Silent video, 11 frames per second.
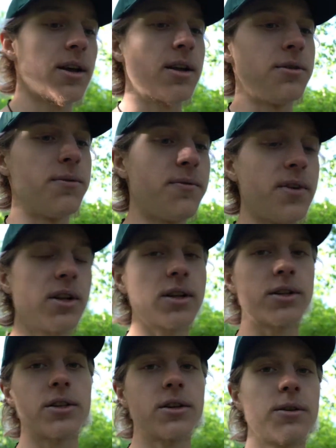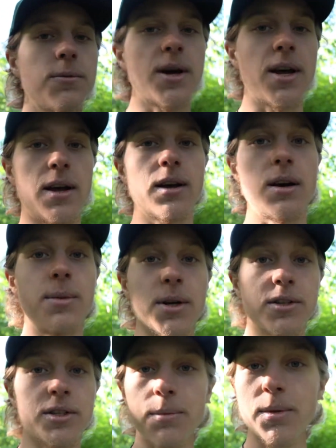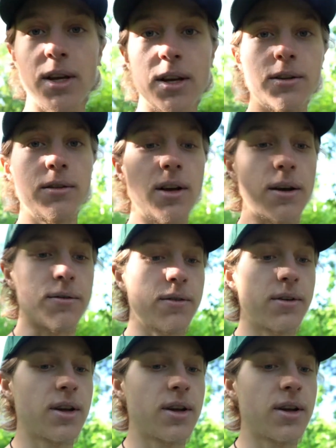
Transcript: you feel a certain way about something in your life.